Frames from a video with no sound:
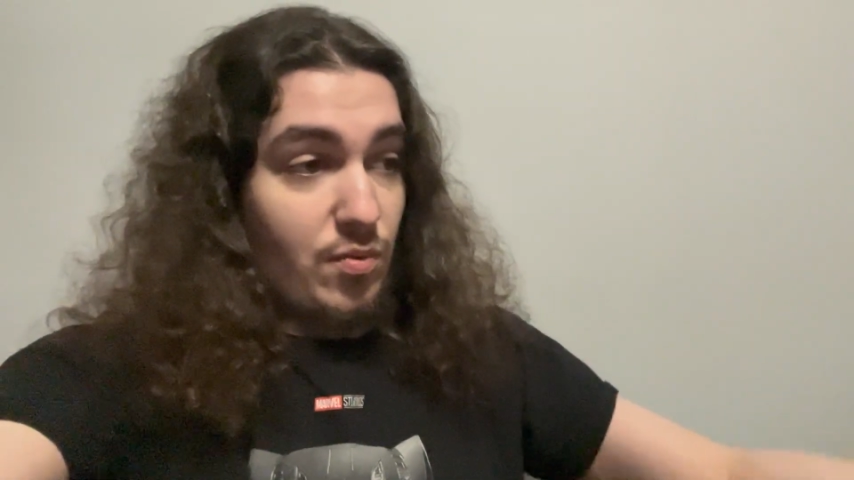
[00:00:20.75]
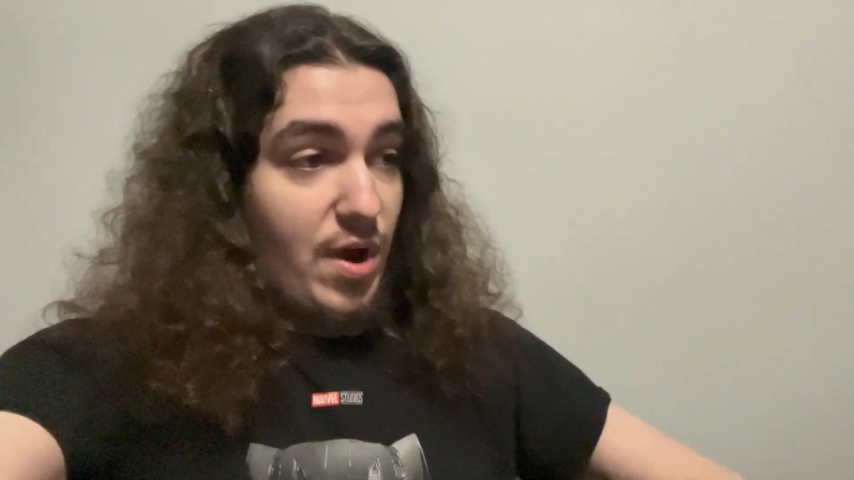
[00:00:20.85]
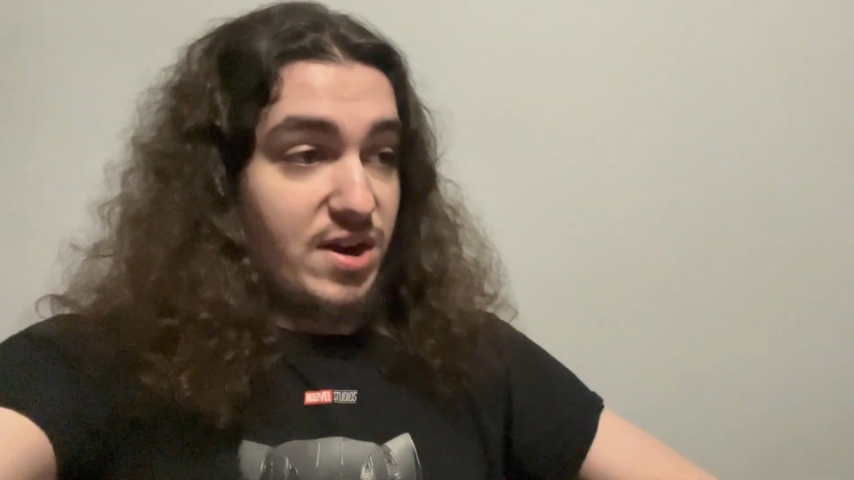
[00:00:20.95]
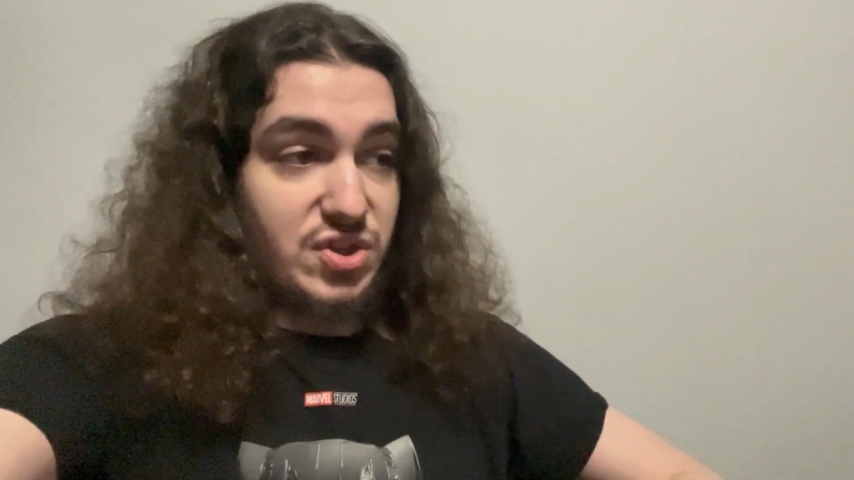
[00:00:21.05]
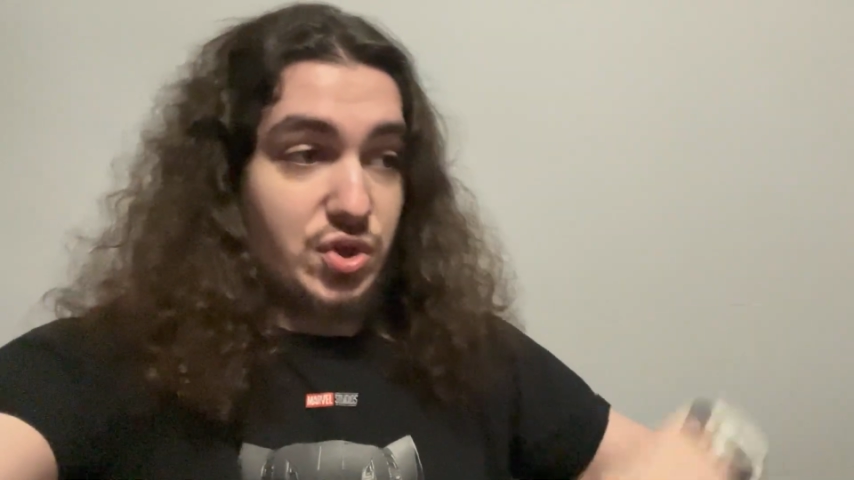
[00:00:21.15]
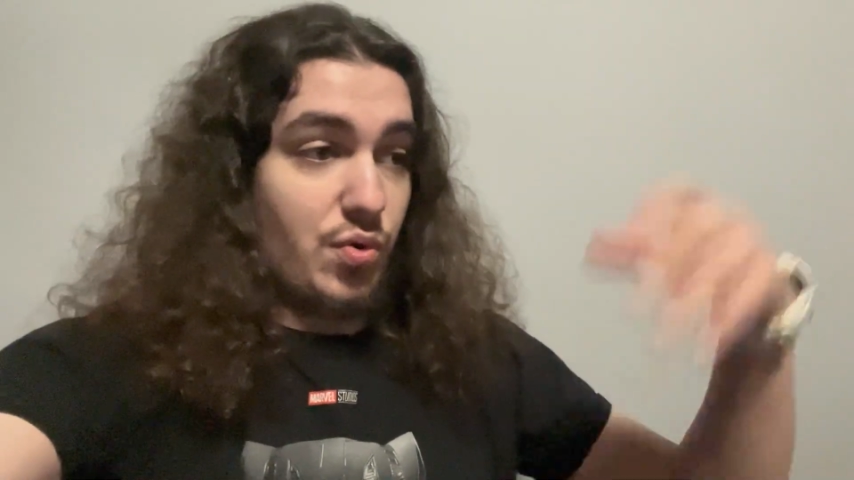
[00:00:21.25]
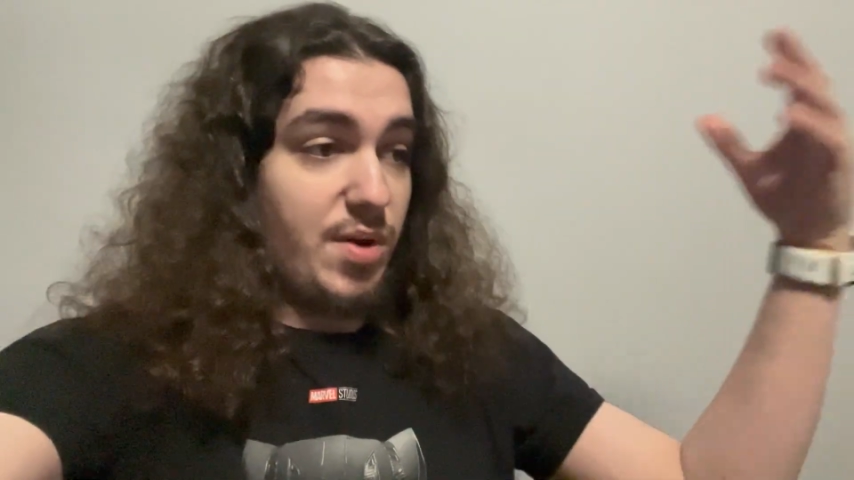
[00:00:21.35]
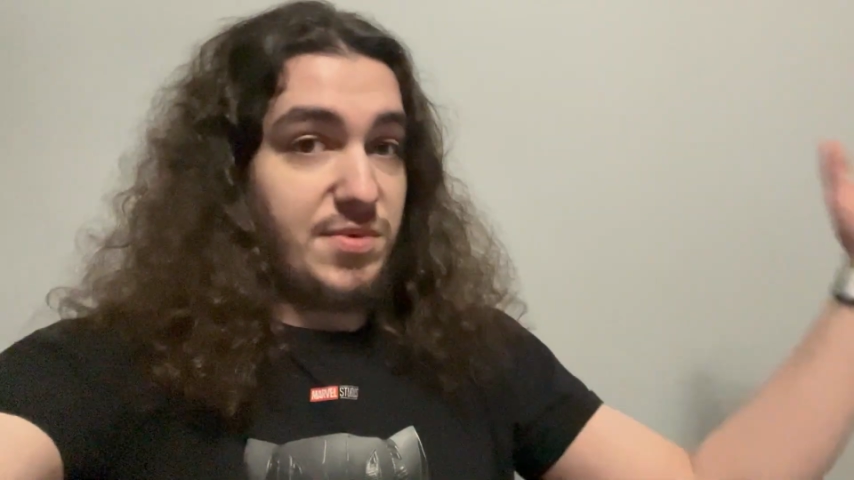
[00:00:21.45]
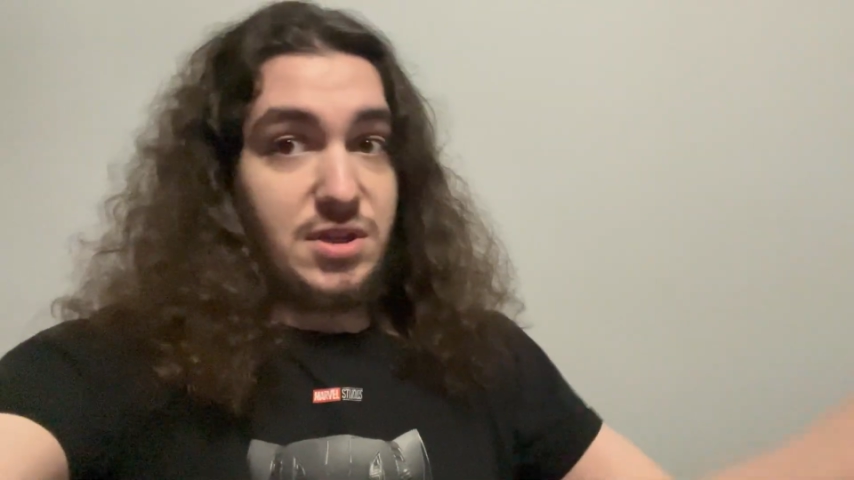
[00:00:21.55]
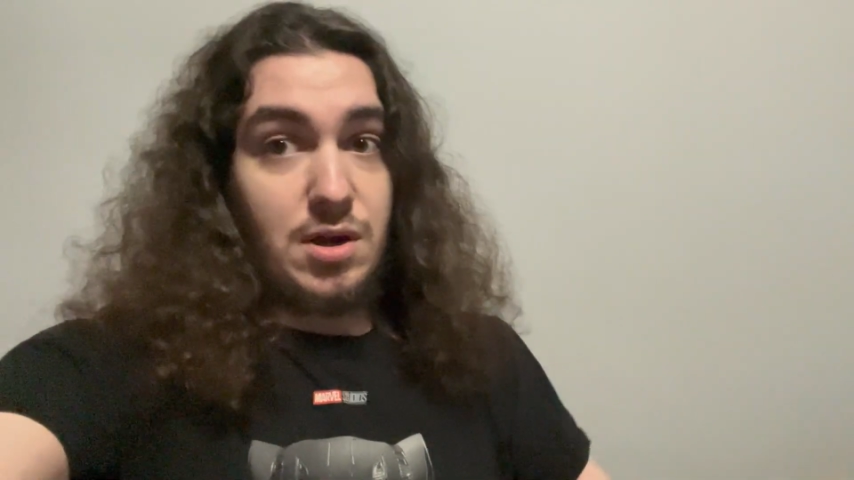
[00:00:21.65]
write a
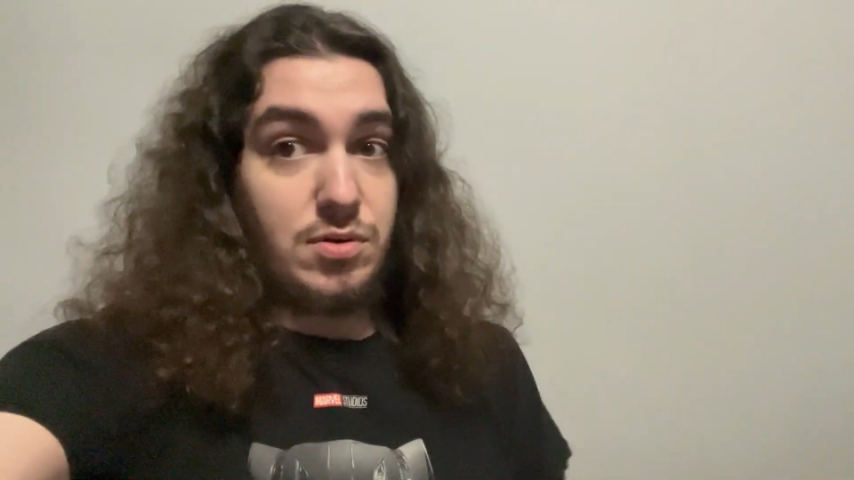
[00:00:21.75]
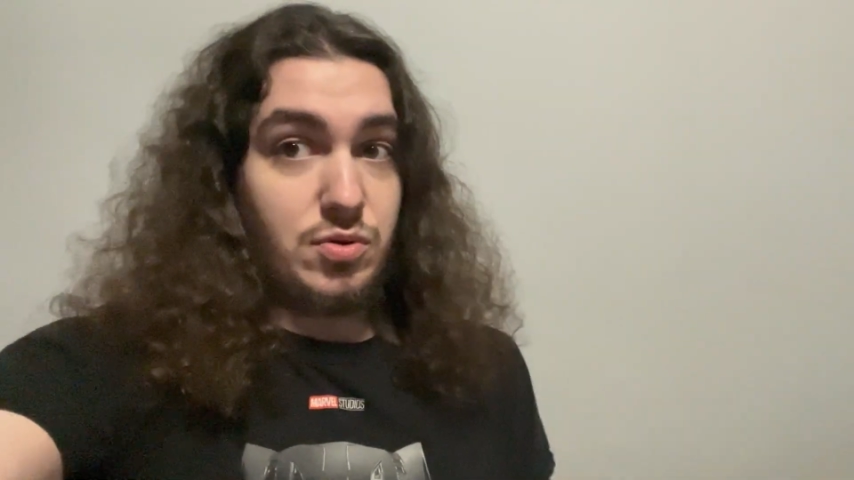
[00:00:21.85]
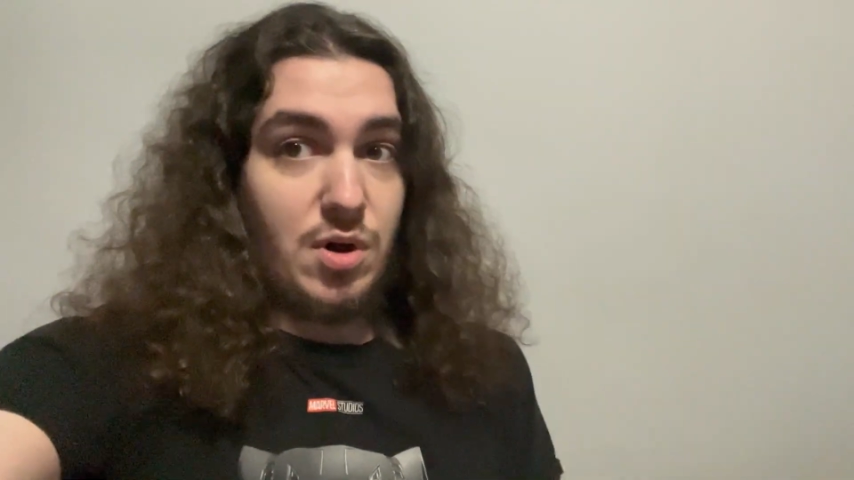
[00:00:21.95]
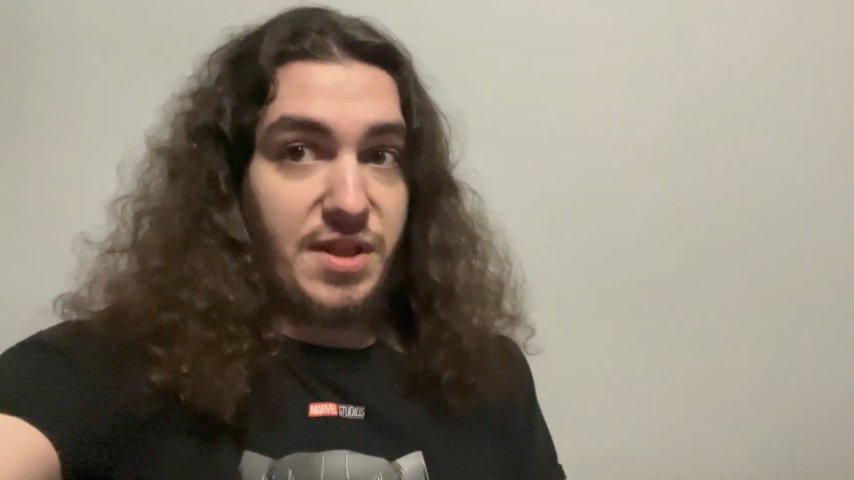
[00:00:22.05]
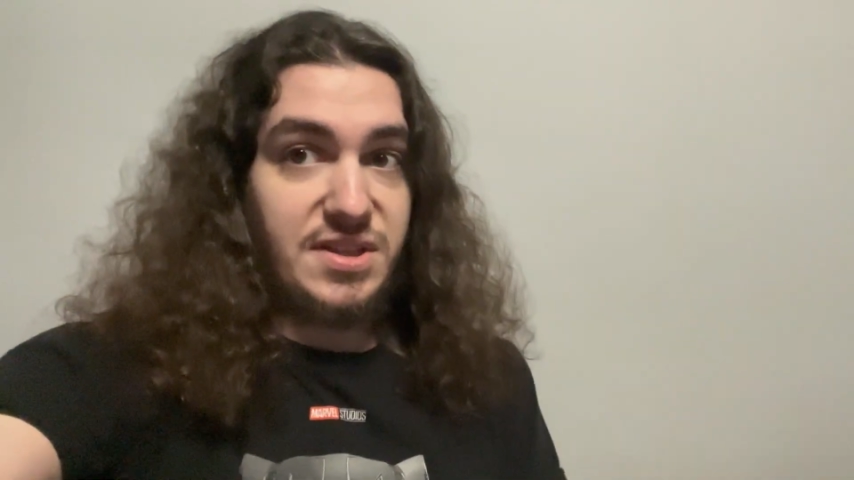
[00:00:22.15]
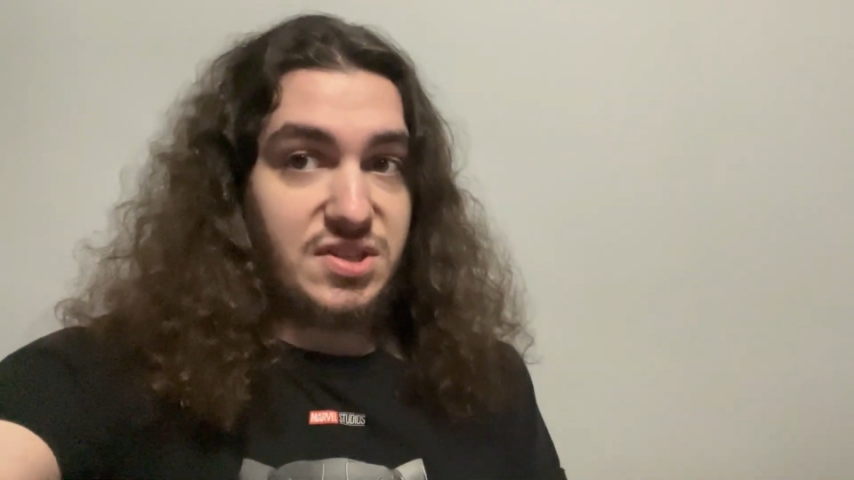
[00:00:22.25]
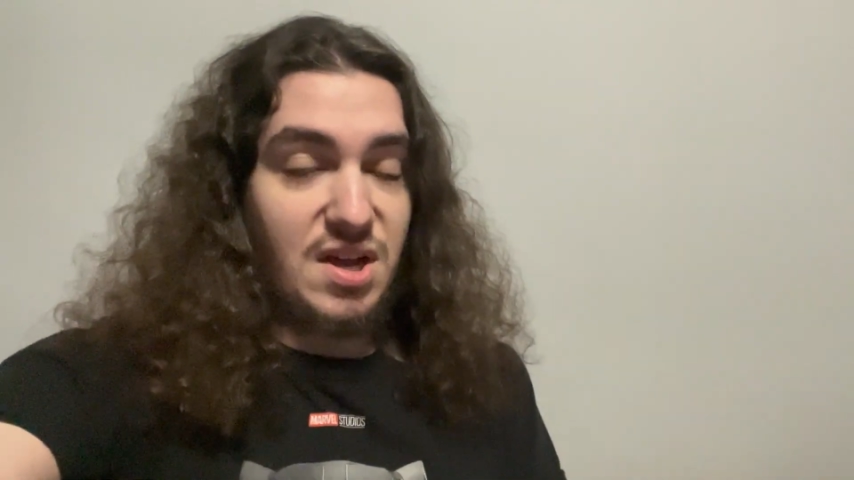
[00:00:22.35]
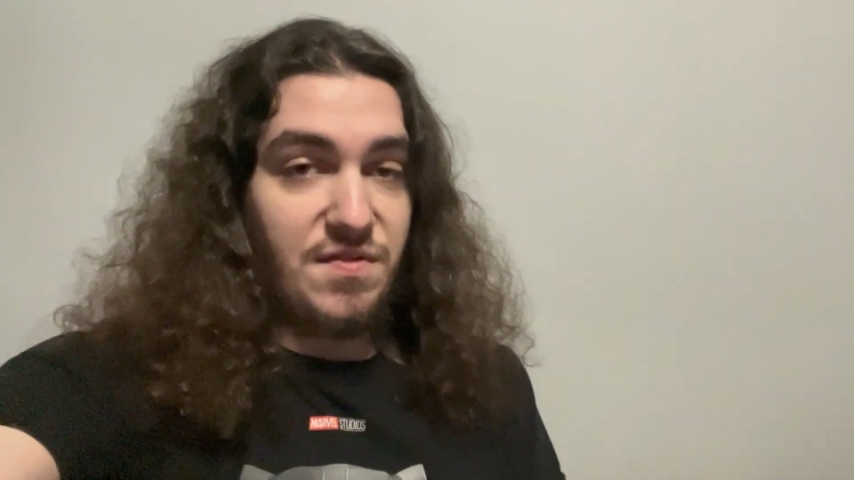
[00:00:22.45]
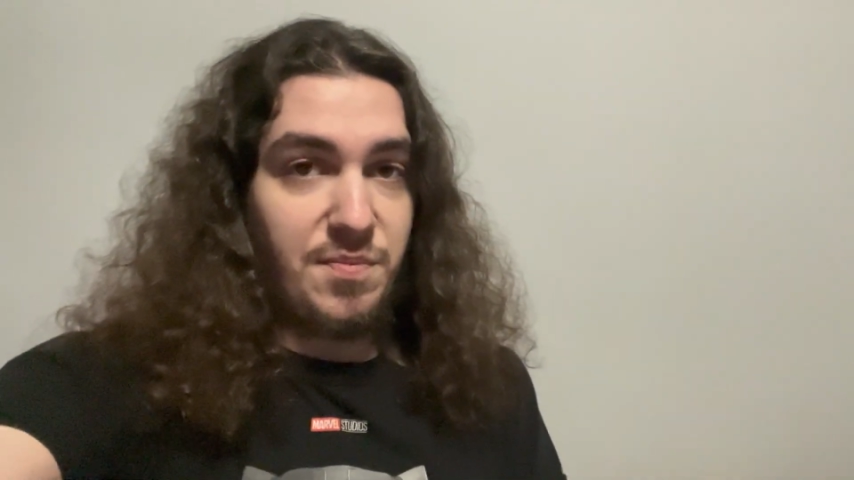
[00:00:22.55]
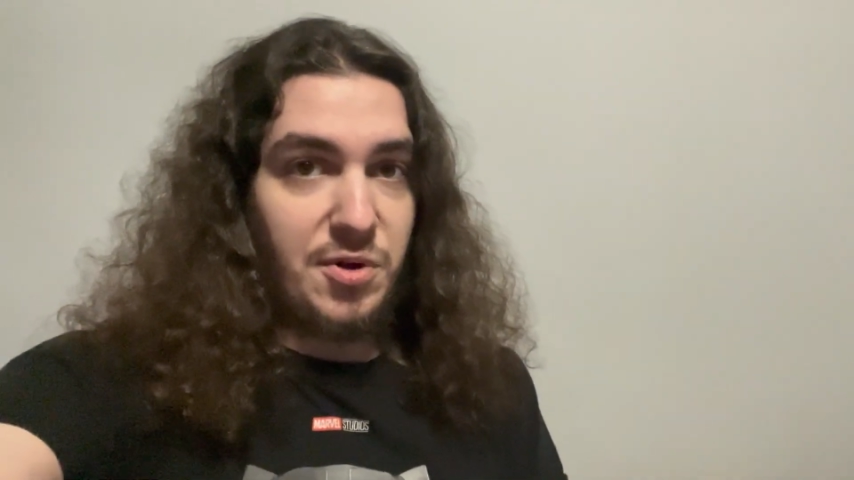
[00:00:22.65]
script, do all that
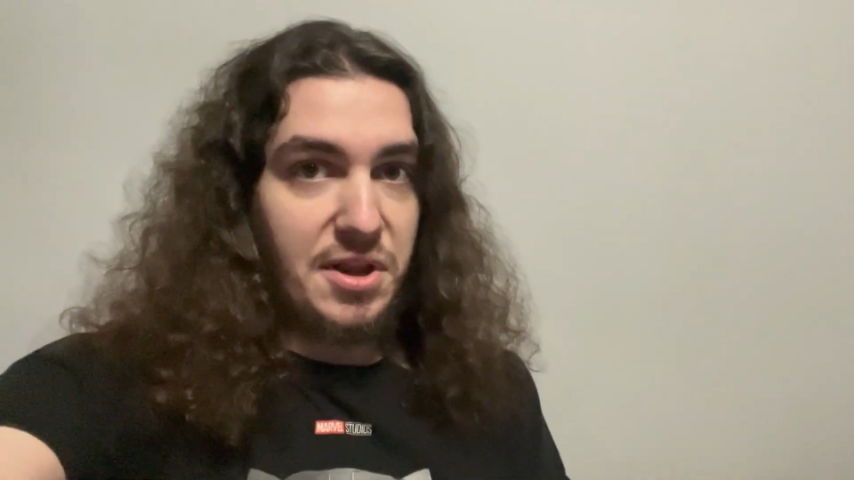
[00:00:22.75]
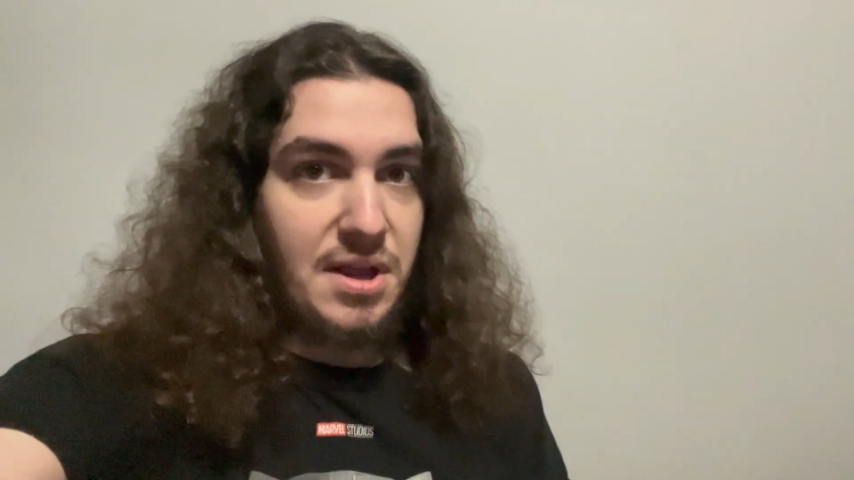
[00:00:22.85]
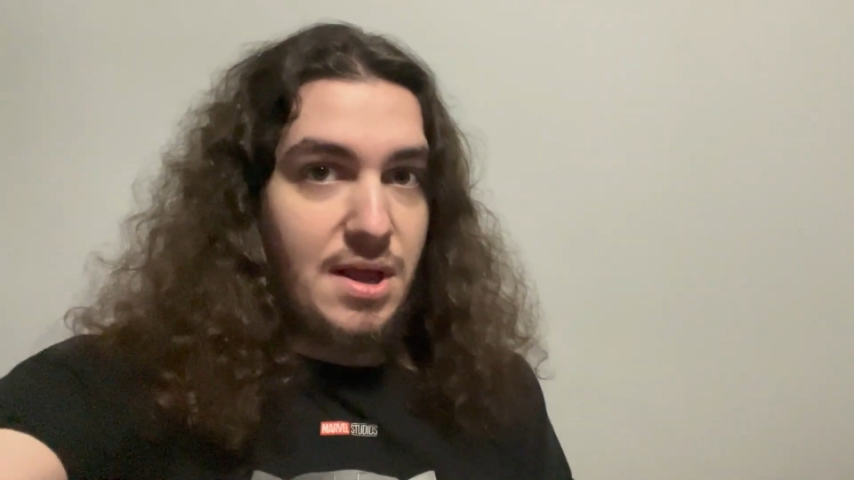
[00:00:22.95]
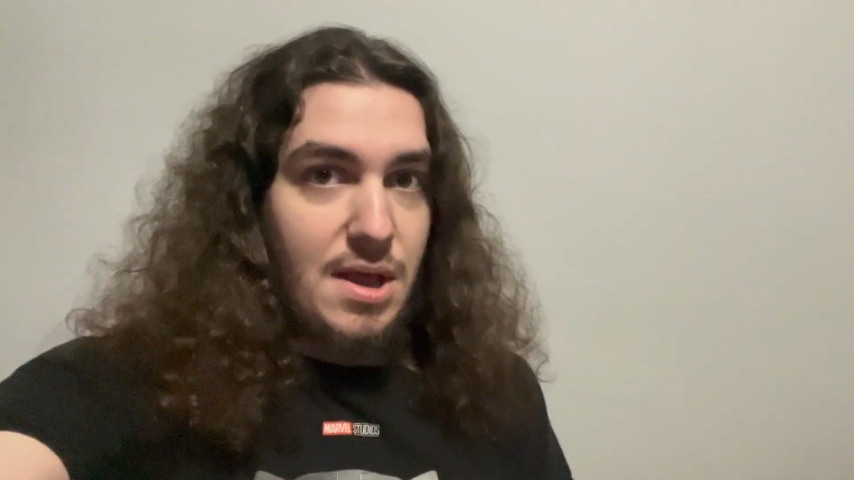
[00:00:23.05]
stuff, but